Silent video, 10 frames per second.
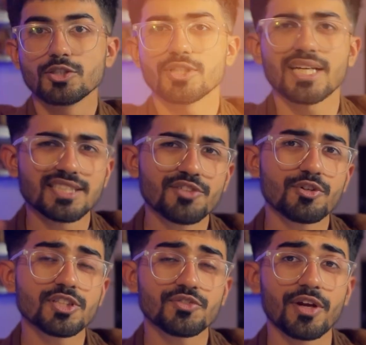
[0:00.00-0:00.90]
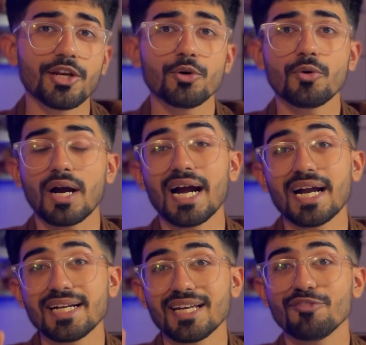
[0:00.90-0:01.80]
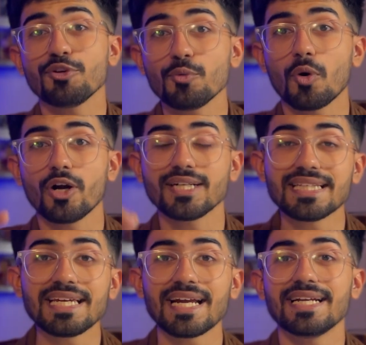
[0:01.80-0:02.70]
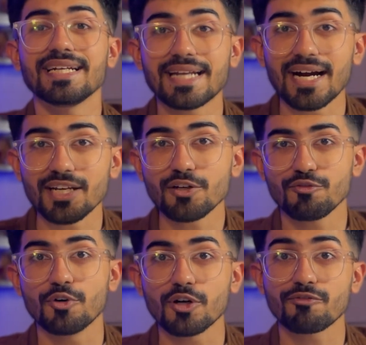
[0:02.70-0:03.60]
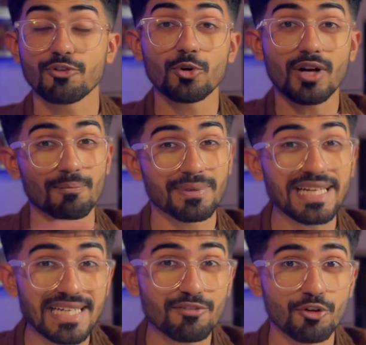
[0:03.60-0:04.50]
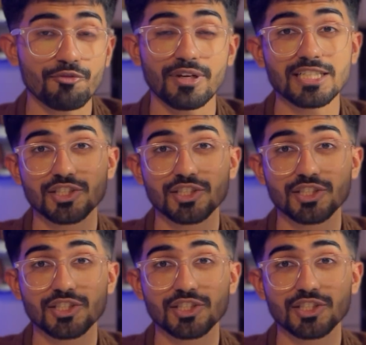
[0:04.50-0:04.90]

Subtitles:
So that's it for this video. And if you want the entire workflow completely for free,